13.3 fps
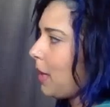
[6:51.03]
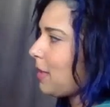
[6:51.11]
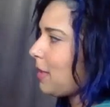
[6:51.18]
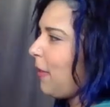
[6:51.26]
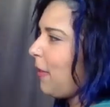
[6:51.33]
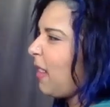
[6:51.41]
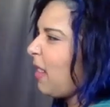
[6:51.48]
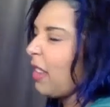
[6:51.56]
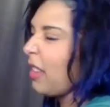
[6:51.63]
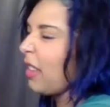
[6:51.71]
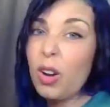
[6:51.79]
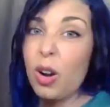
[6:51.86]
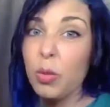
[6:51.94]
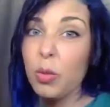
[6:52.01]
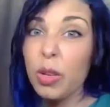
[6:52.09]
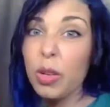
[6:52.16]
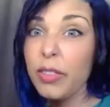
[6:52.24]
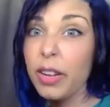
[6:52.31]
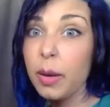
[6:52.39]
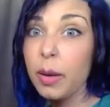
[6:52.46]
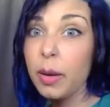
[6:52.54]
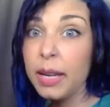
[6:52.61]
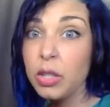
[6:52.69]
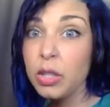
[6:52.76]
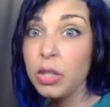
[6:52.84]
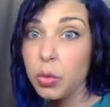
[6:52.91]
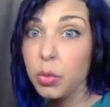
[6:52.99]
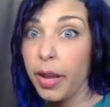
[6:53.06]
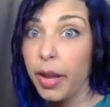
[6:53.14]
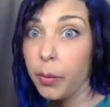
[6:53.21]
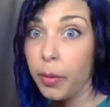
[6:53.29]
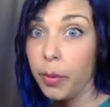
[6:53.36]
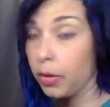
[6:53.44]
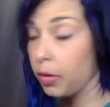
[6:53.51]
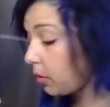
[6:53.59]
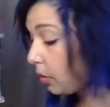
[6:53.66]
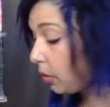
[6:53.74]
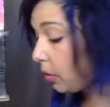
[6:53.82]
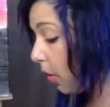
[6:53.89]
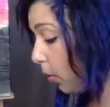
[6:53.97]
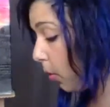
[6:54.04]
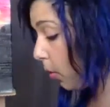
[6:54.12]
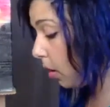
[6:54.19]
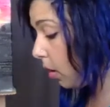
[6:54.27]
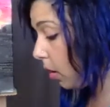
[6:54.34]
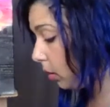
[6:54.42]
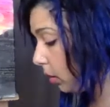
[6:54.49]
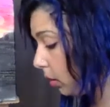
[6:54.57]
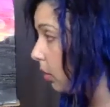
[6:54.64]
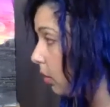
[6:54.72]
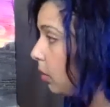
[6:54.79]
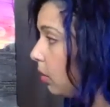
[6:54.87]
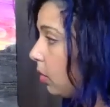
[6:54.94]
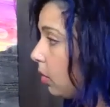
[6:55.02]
because I feel like there aren't really very many straight rivers around the world.